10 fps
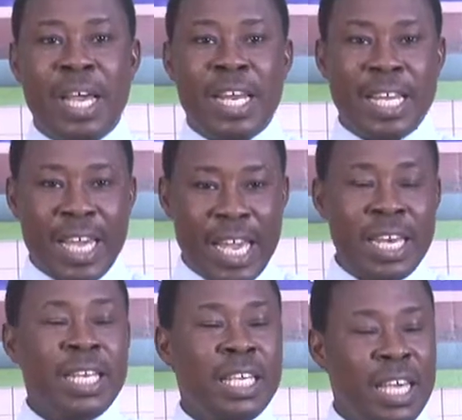And
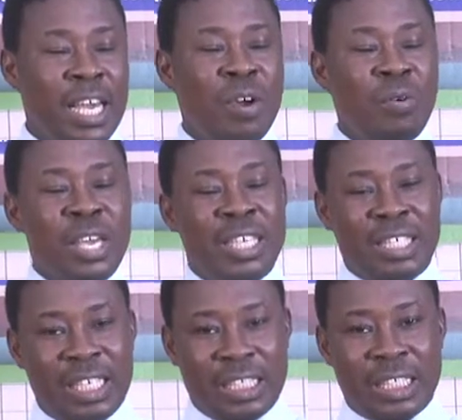again, here we
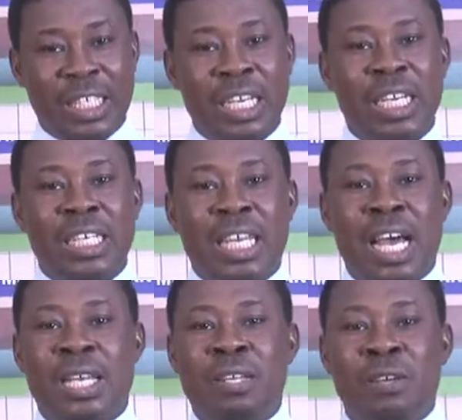insist
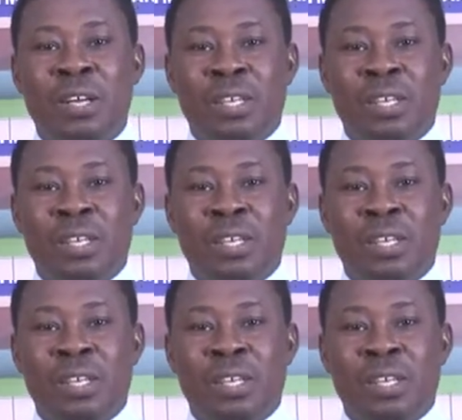that